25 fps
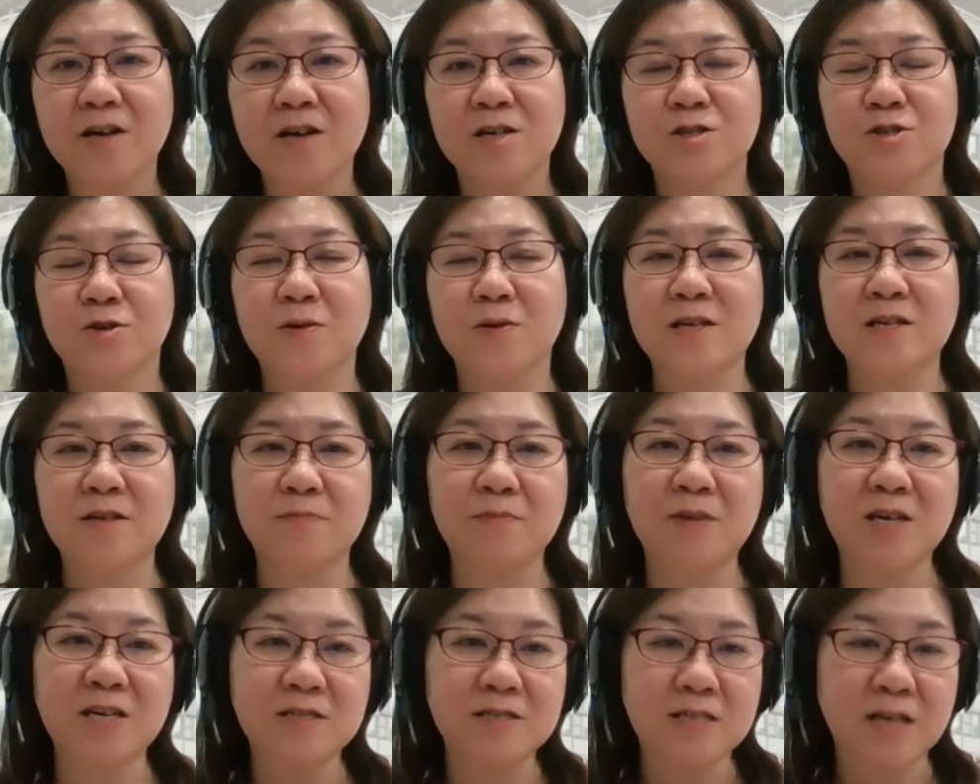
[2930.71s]
So in the
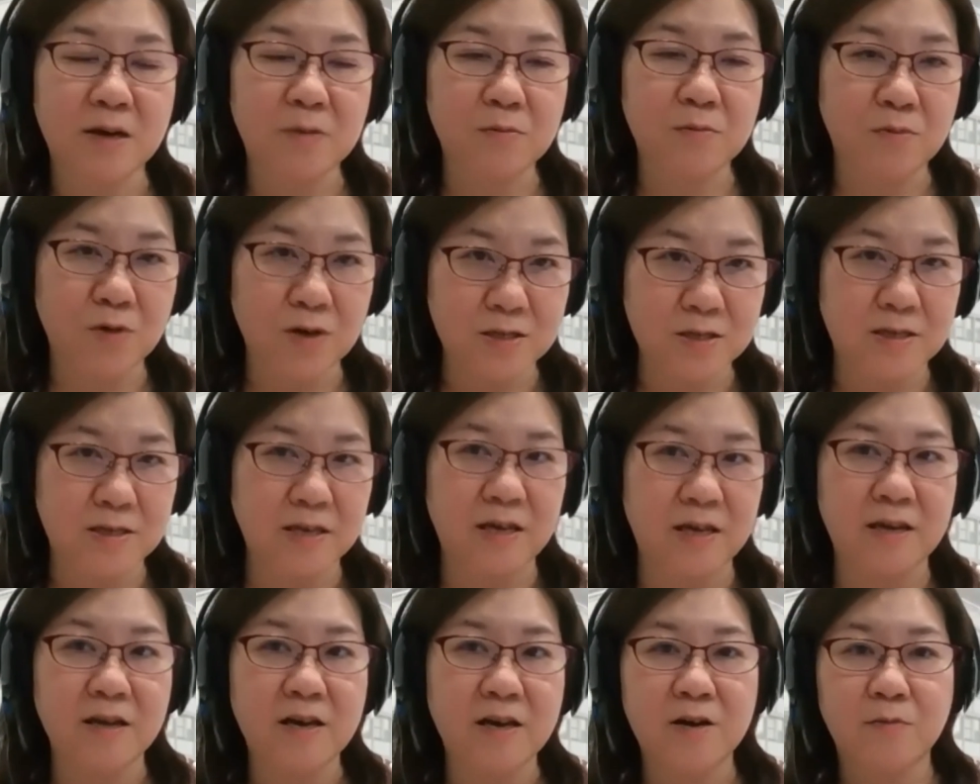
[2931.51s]
meantime, what
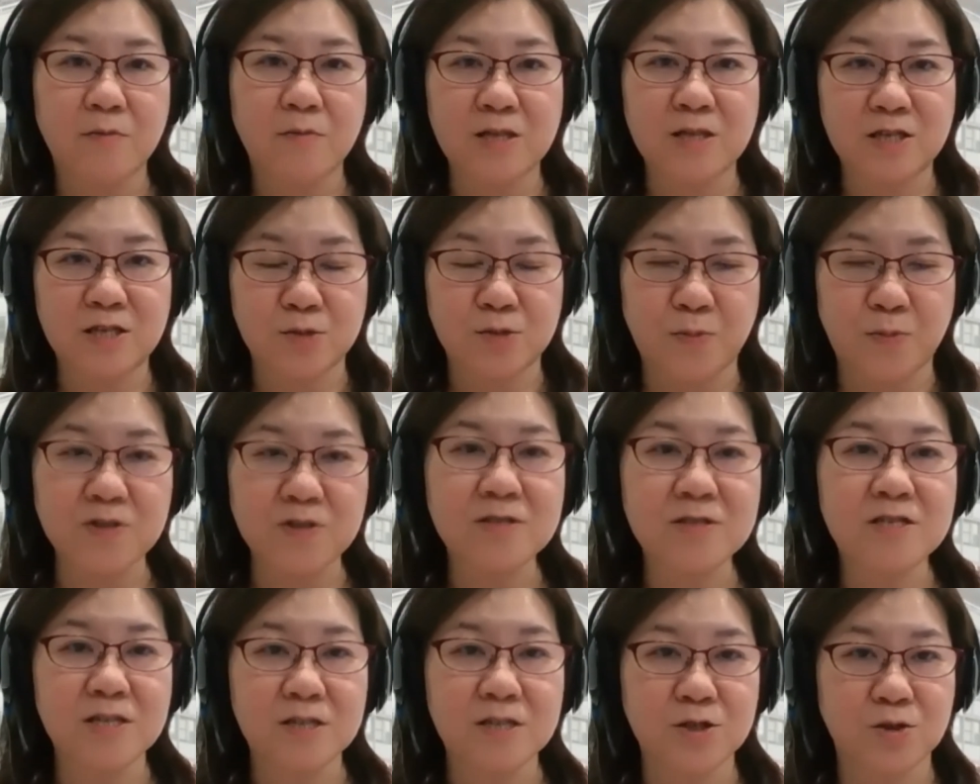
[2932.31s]
the
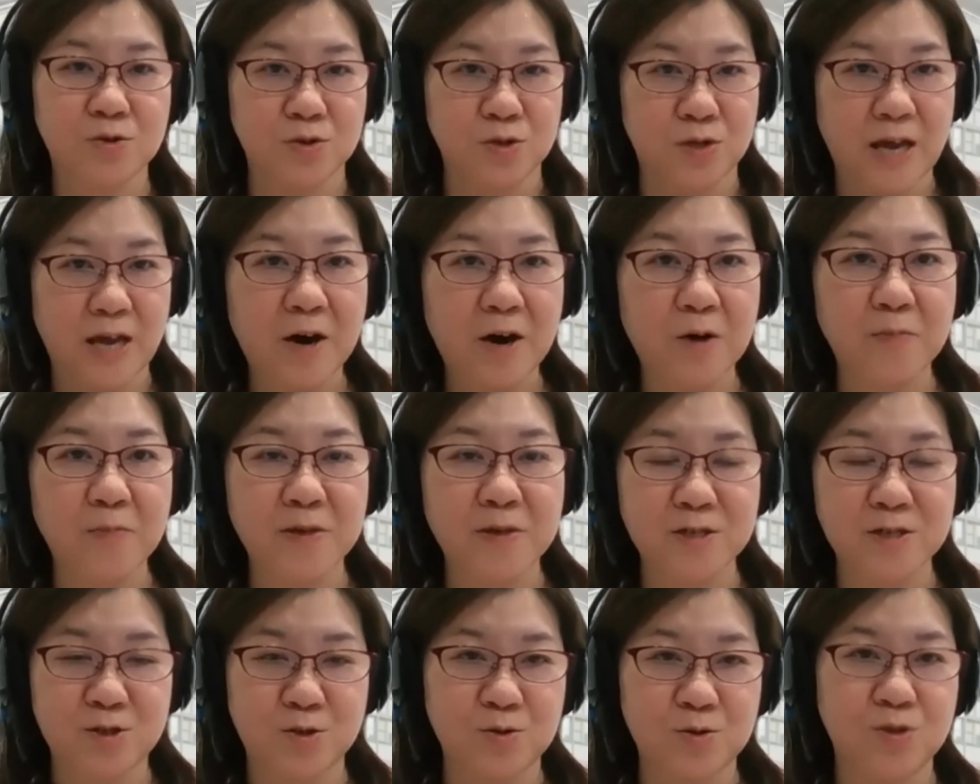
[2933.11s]
sponsors could help
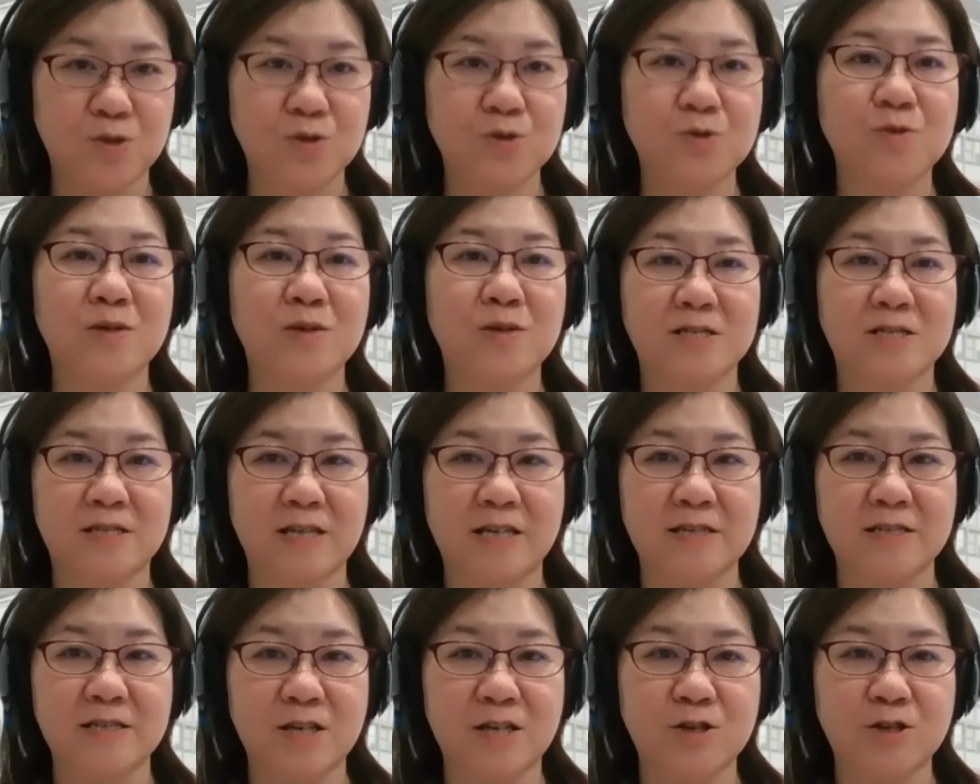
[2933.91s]
us to do is
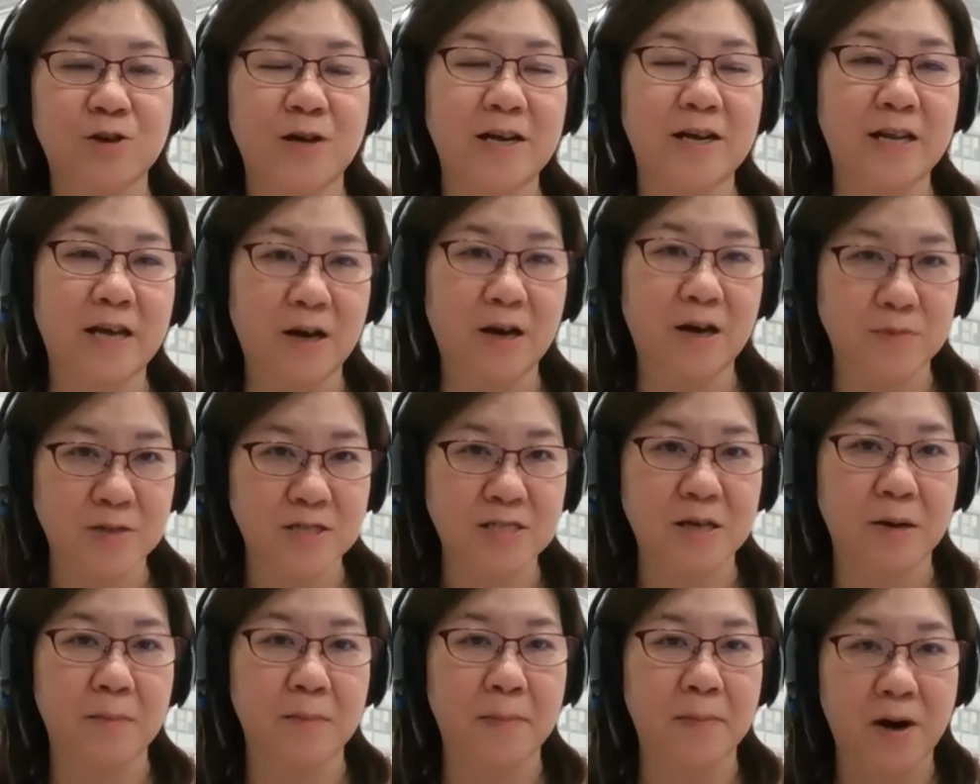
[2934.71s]
that they try and help
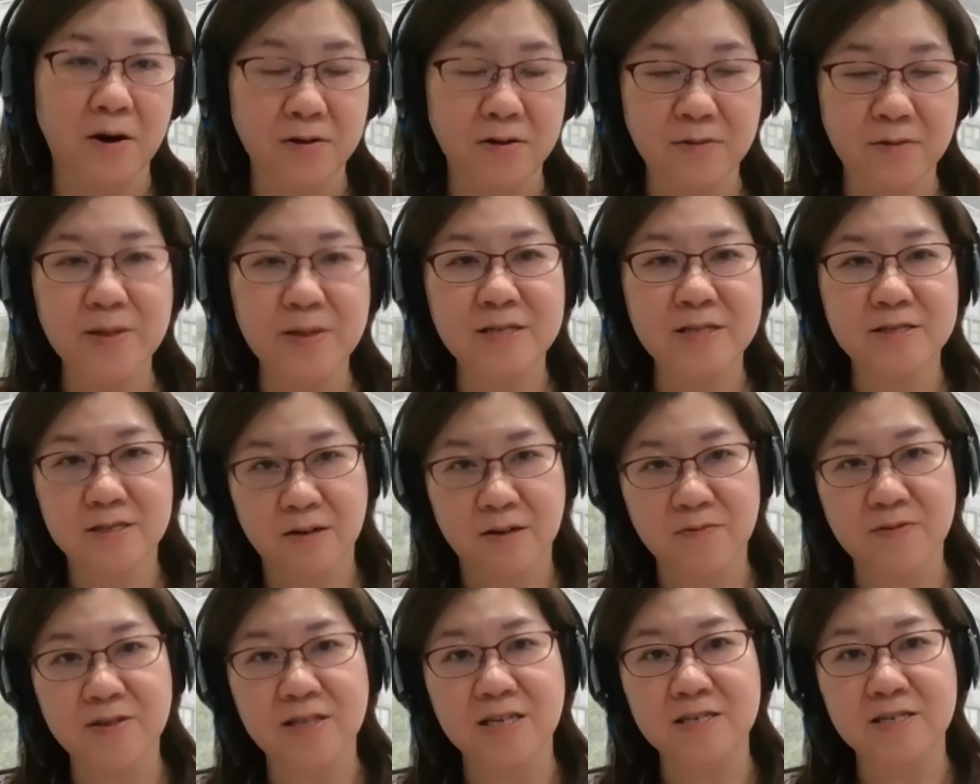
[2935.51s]
us amalgamate
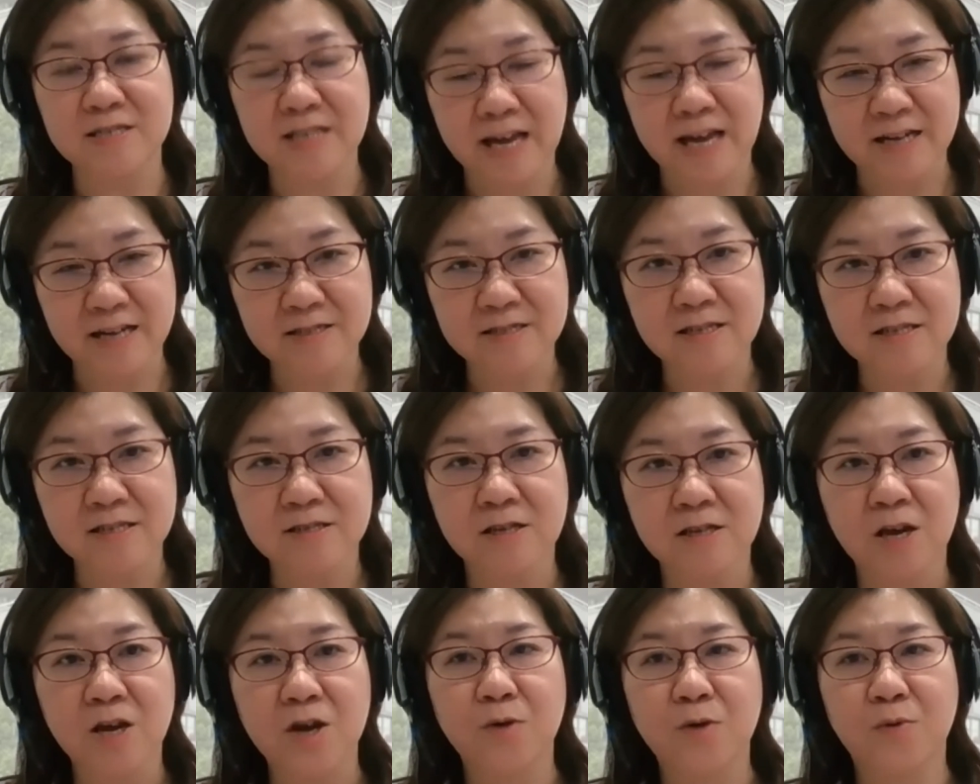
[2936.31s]
some of these
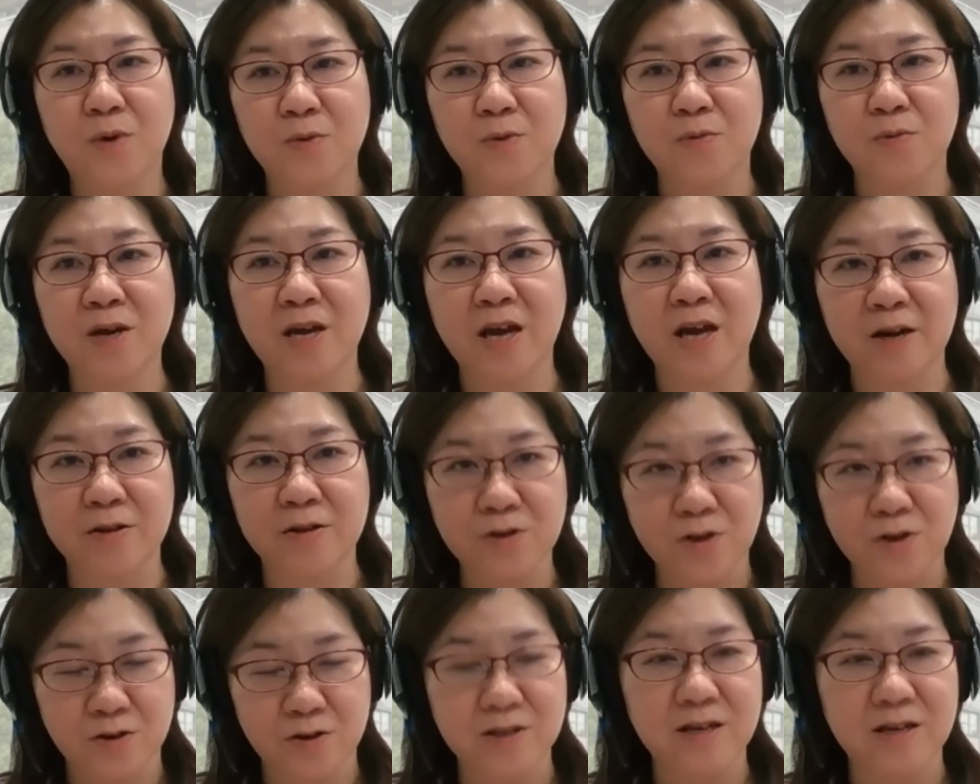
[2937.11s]
assets where we are
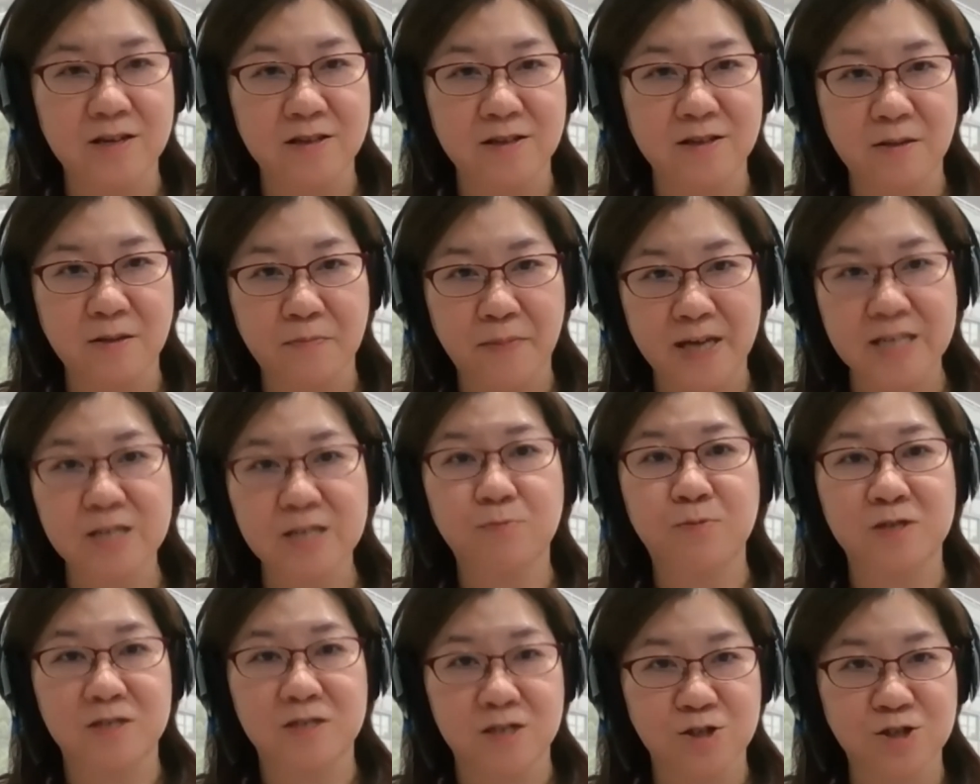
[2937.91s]
not in the
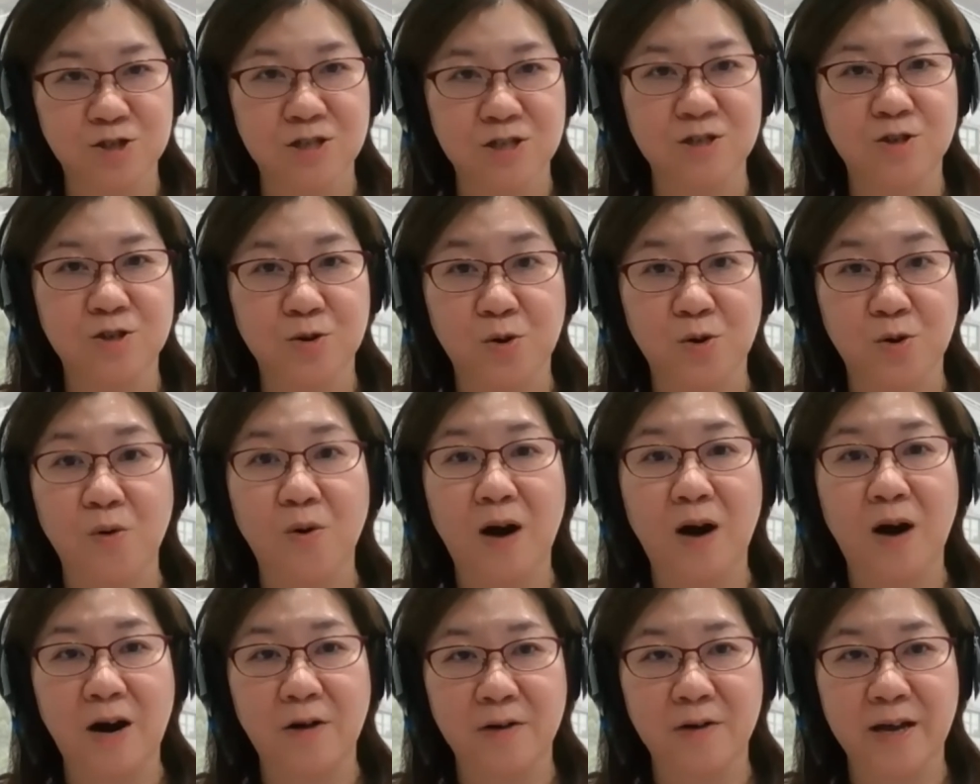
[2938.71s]
best position to
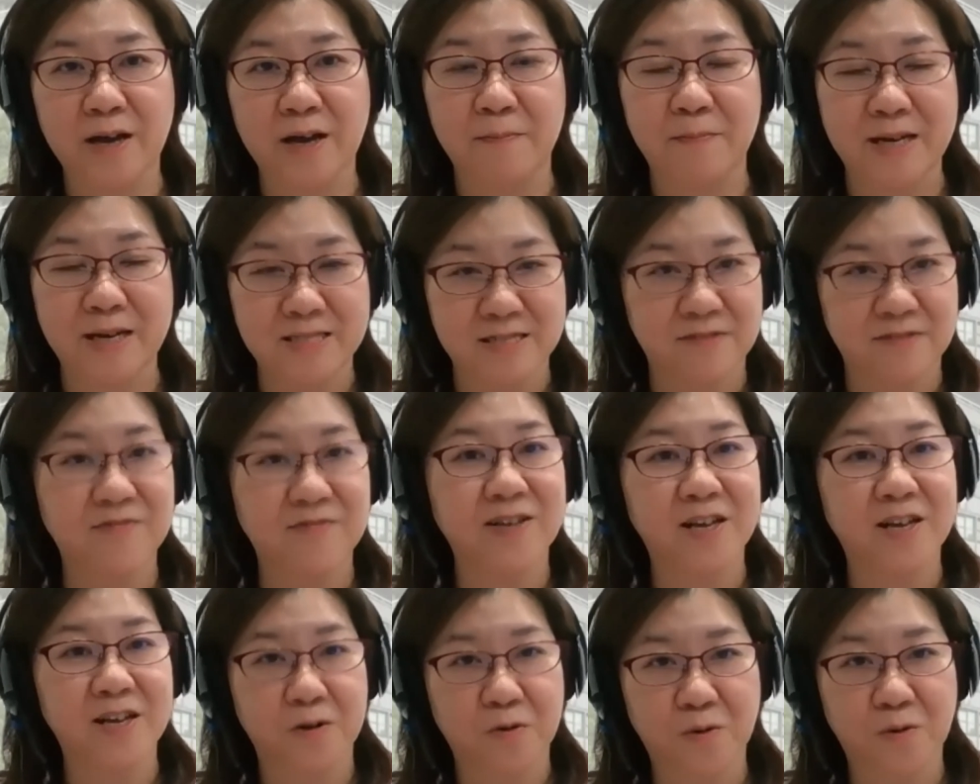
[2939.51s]
go out and
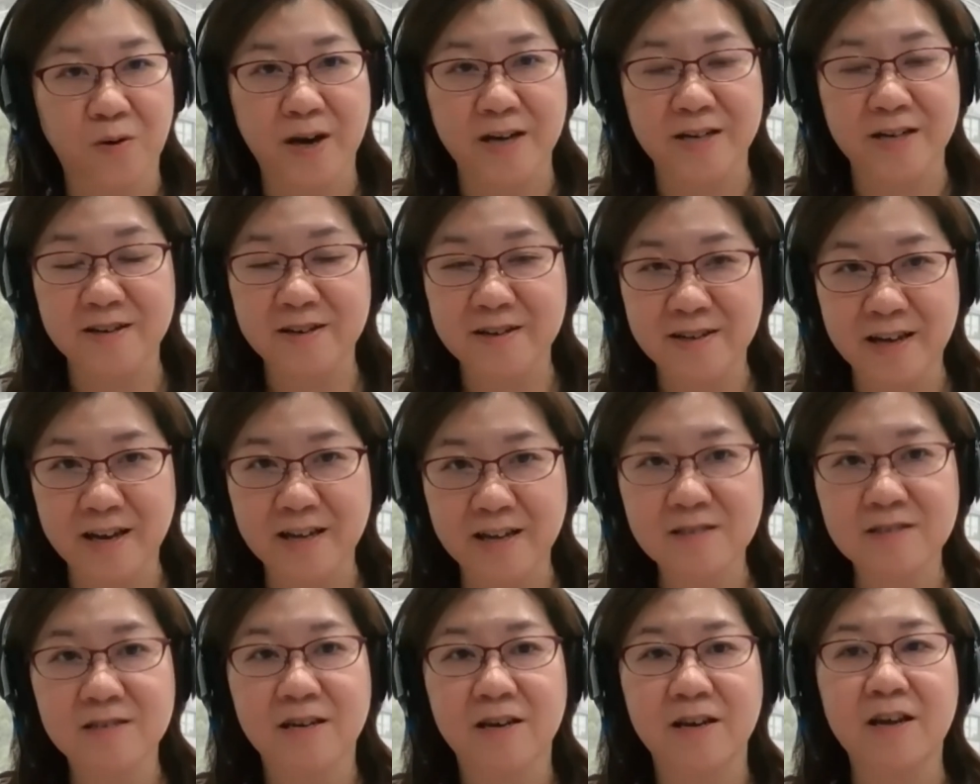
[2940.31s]
massively acquire
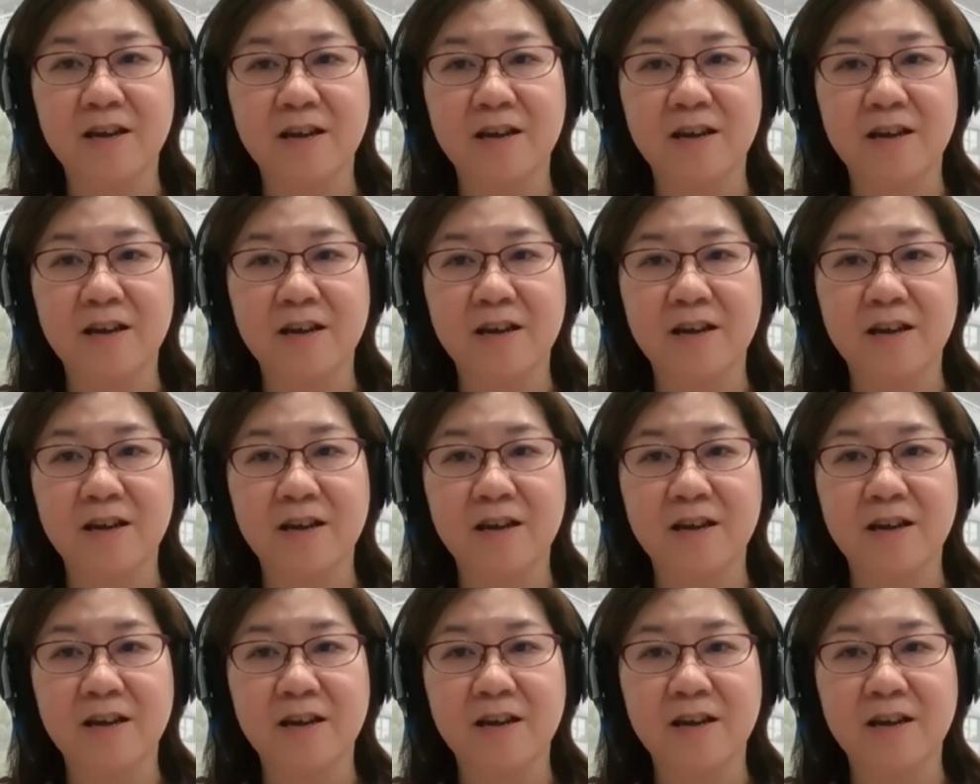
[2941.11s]
yet,